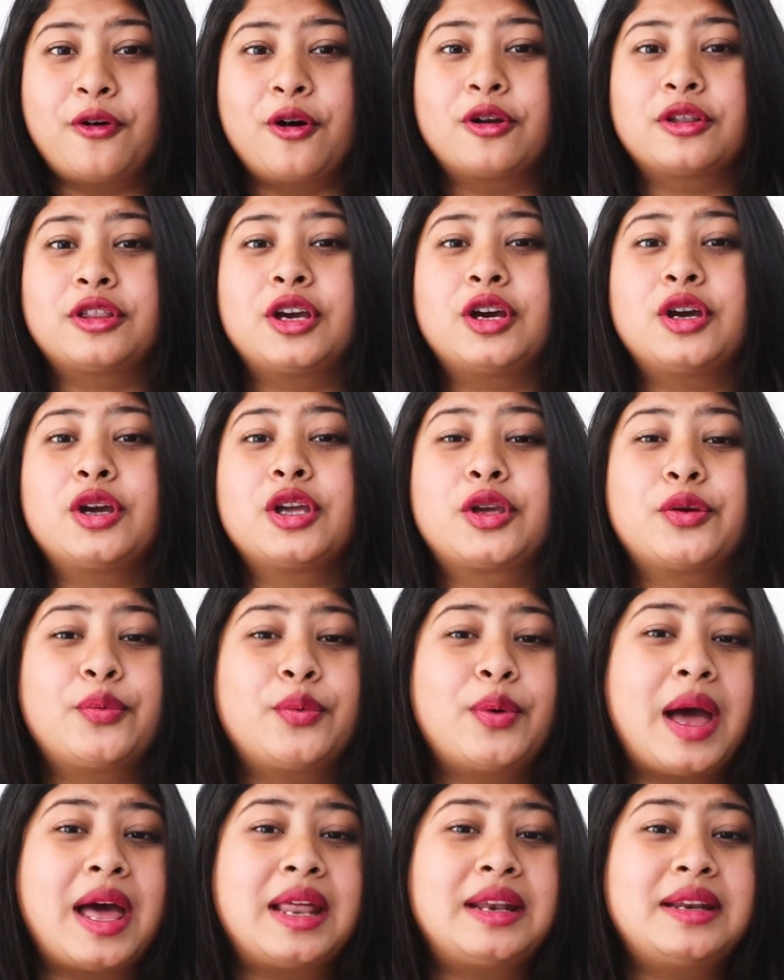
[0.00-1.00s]
for the
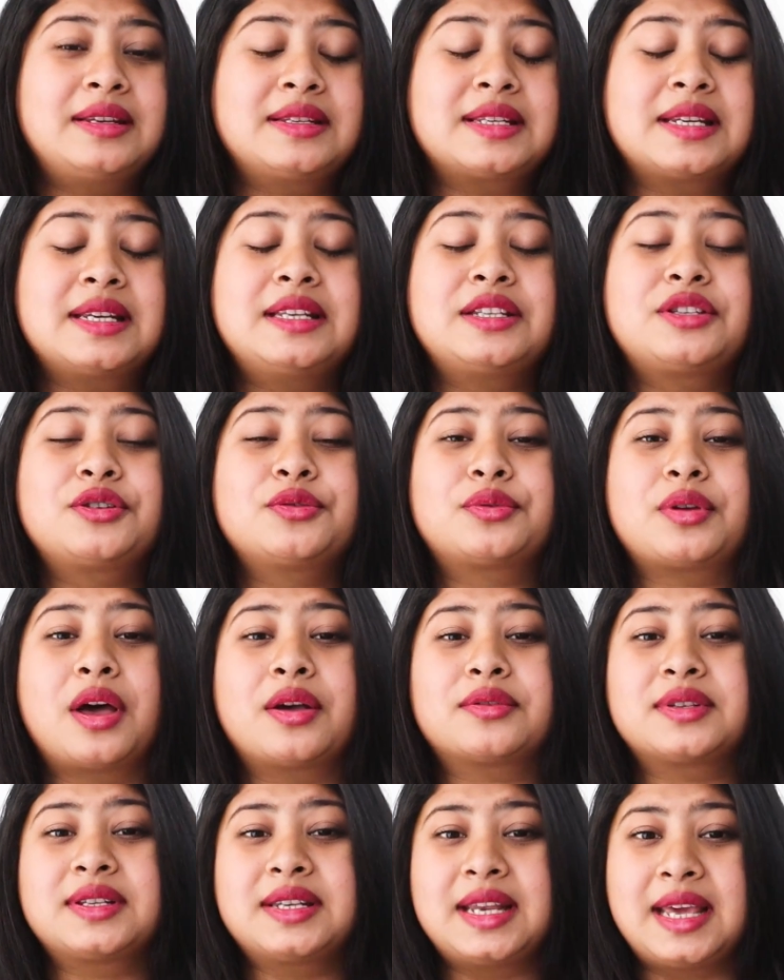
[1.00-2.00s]
equivalent in
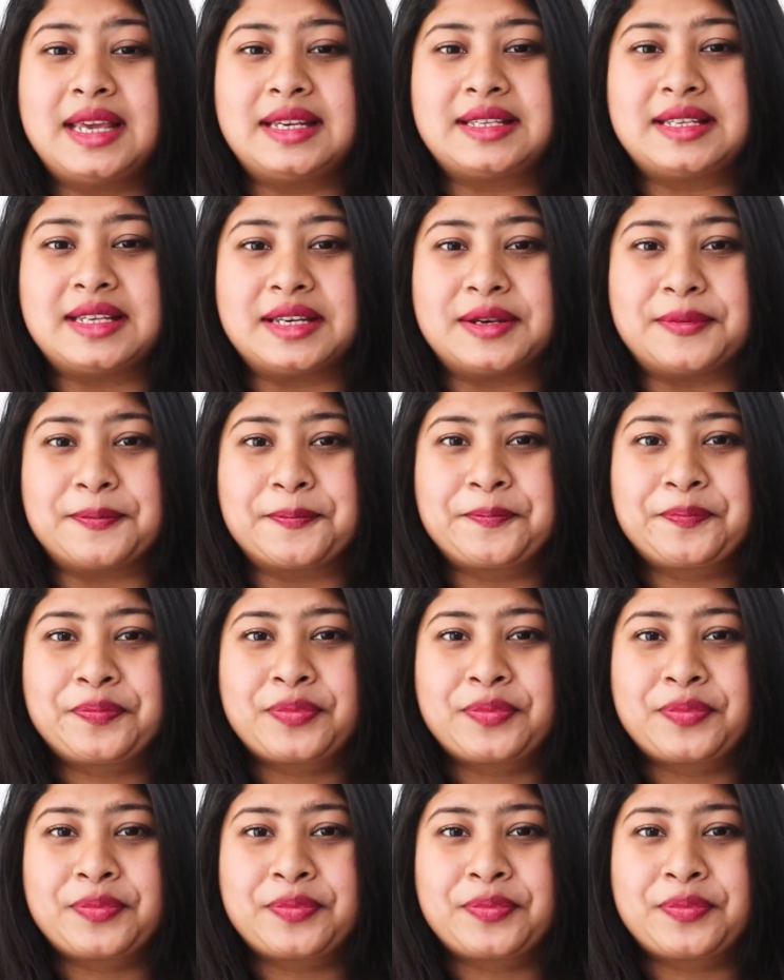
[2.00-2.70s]
2018.